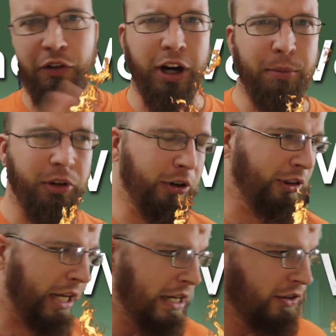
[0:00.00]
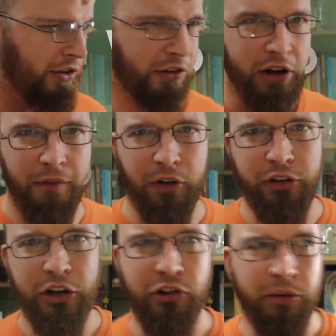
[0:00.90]
know that I'm a little late to this
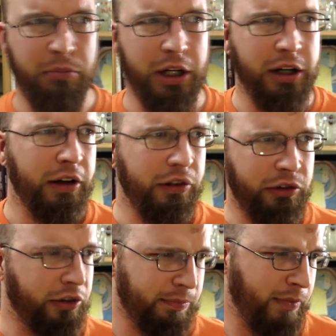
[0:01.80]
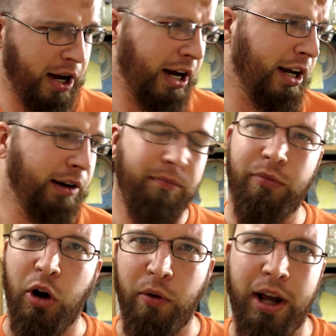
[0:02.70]
conversation because I
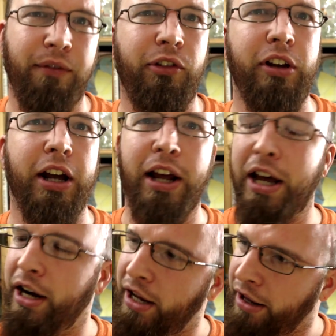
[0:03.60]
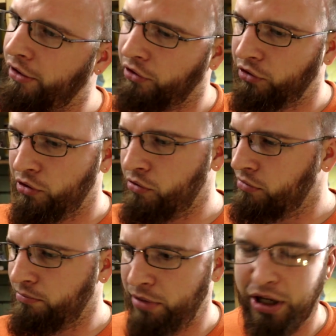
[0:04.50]
don't have CNN, and
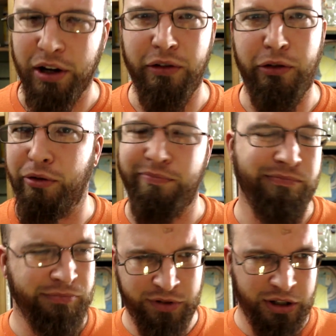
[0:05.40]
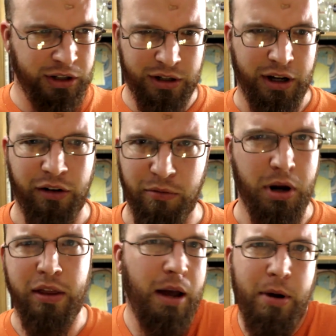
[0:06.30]
also because I don't
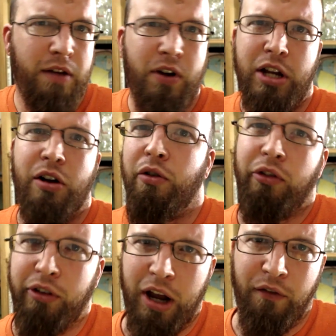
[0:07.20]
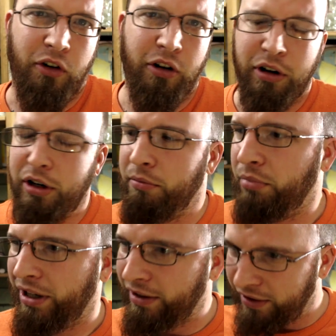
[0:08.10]
make that many videos ever.
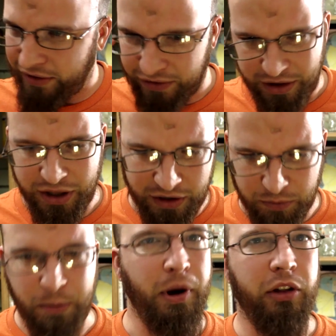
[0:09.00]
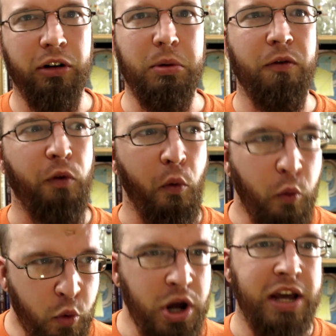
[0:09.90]
But this is a thing that's been bothering me for
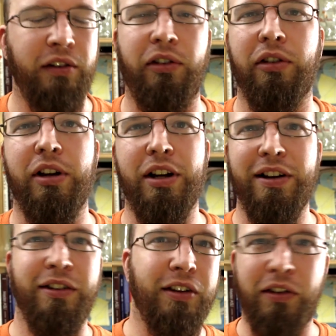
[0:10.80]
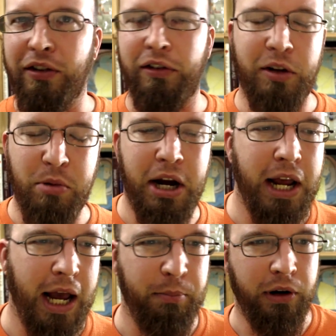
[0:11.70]
weeks since this debate
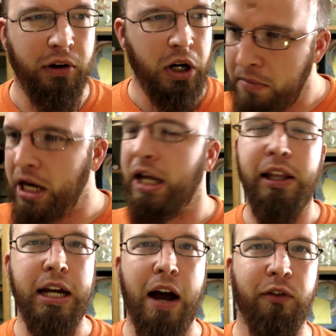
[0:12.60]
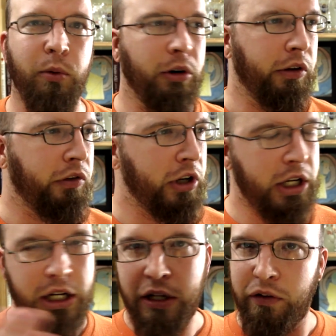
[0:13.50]
happened. Immediately afterwards,
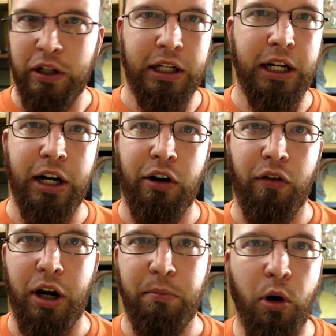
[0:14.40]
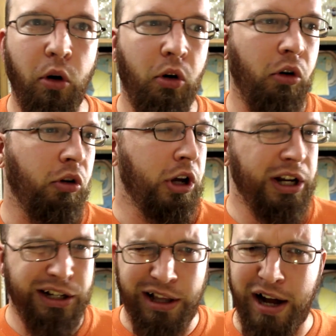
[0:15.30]
CNN had an online poll,
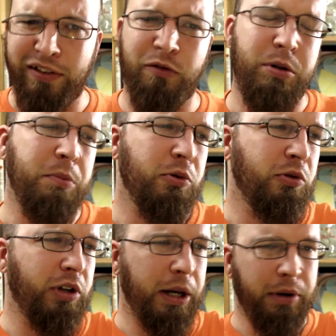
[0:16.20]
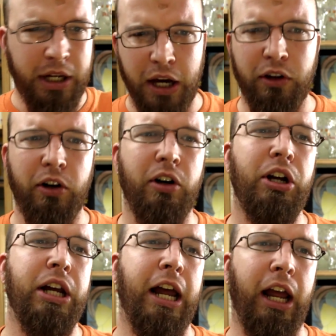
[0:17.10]
lots of people came together
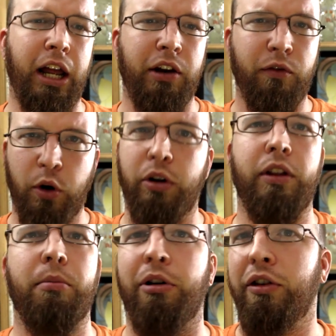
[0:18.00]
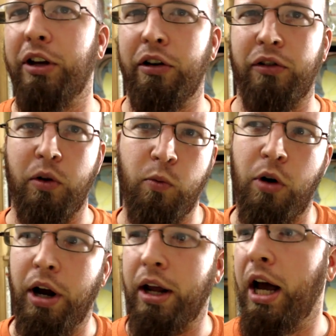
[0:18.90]
and voted that Bernie Sanders had
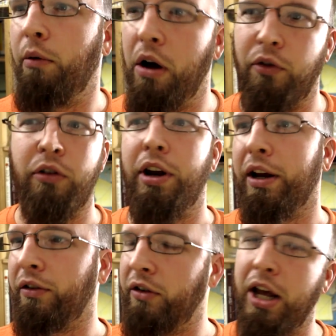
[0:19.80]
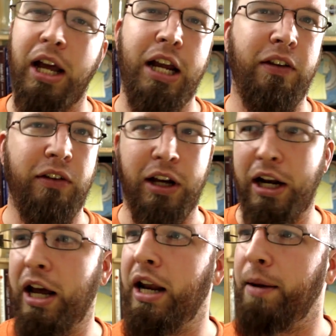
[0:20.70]
won. However, the next day,
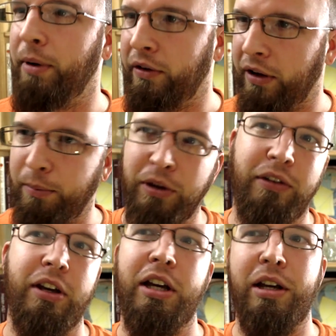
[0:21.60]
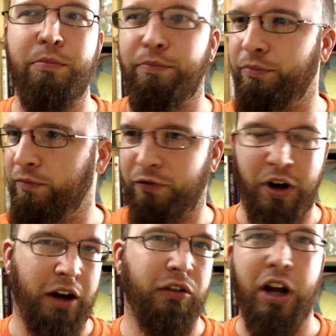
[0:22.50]
CNN, MSNBC,
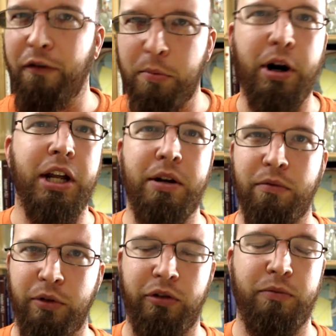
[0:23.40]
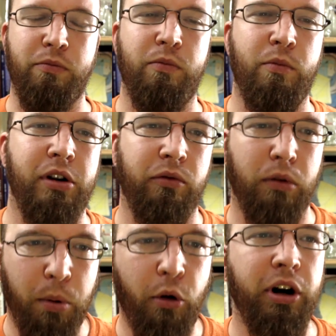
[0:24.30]
Fox, everybody was
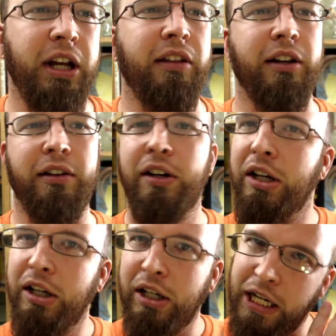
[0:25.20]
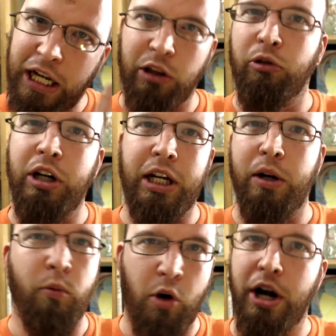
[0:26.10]
reporting that Hillary
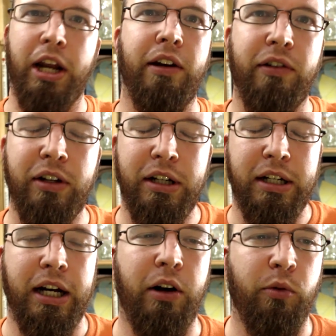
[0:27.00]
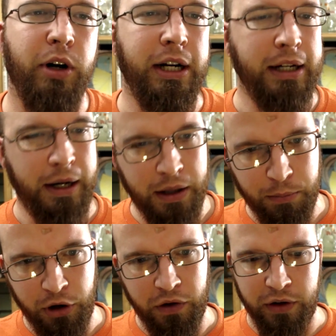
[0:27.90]
had won it outright, and the
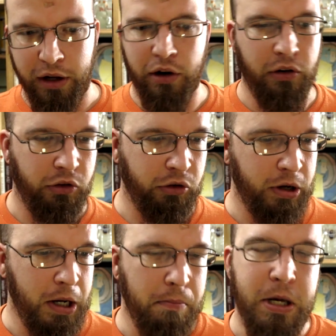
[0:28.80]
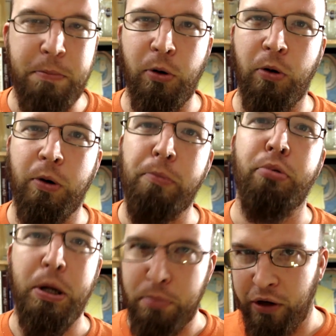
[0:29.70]
Bernie Sanders people were
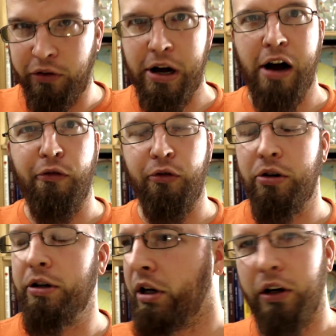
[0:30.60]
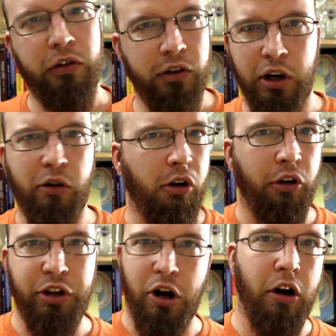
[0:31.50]
pretty pissed off because, you know,
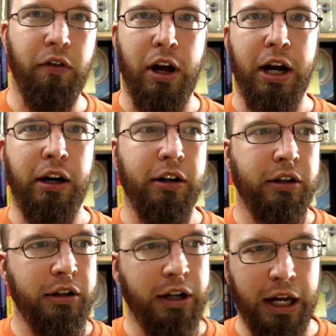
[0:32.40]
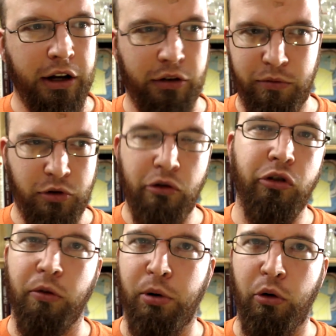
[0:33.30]
all the online and
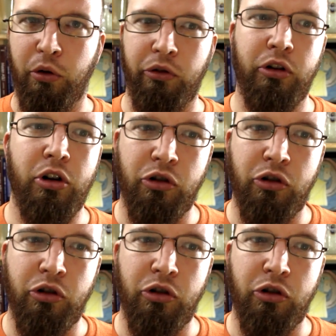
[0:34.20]
user polls